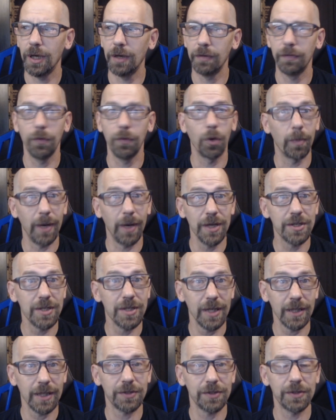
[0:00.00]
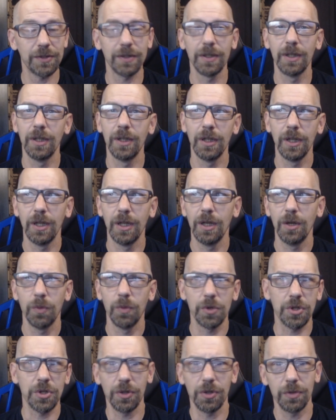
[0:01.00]
4x6,
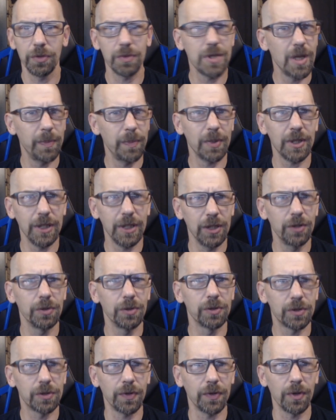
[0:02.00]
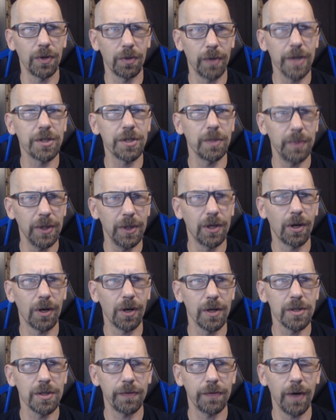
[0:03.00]
which are typically used for recipe
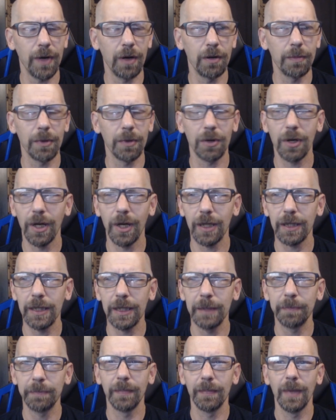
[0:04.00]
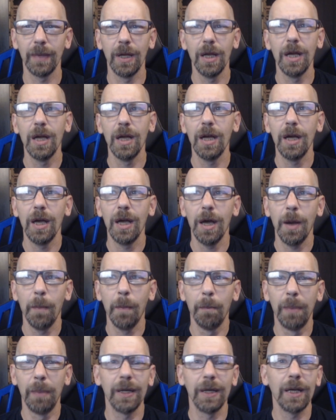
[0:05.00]
cards, if I remember correctly.
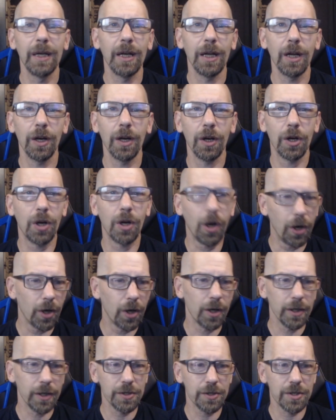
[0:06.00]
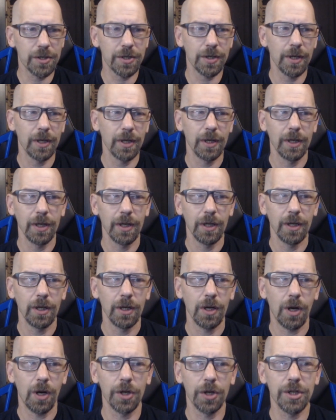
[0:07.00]
But cards
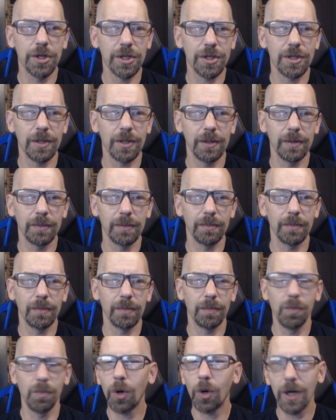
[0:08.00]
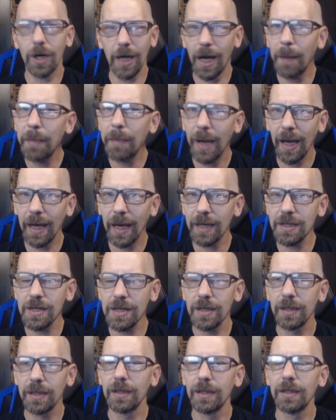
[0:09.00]
are just more compact.
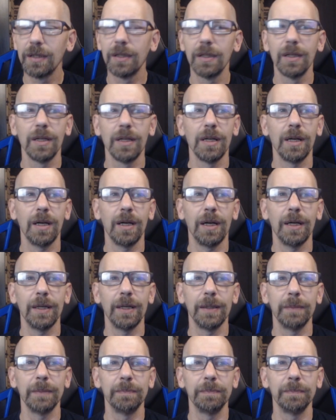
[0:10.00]
Uh,